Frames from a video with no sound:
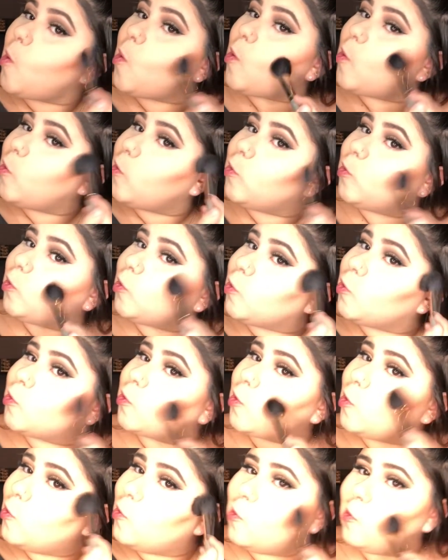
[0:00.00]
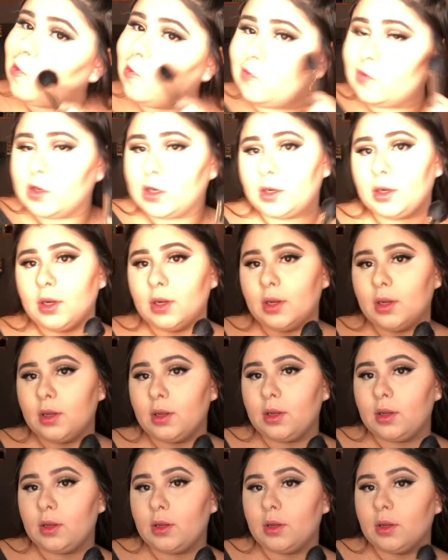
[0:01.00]
and just go over
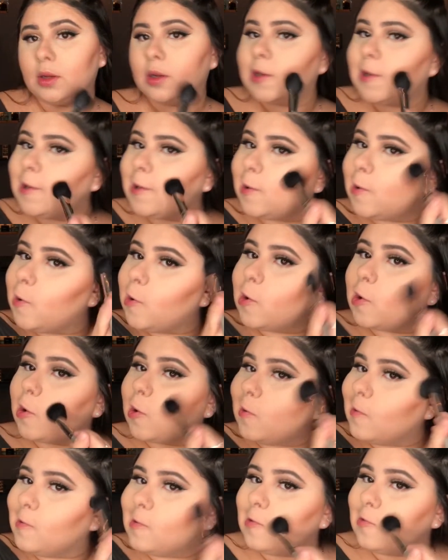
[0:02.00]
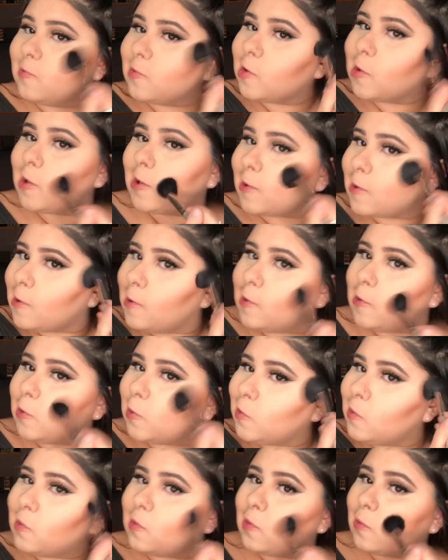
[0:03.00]
that
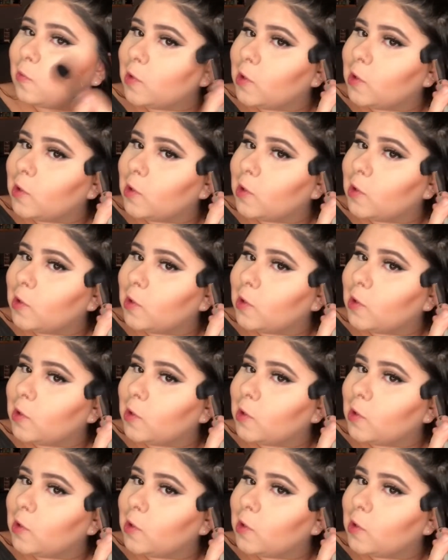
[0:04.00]
contour we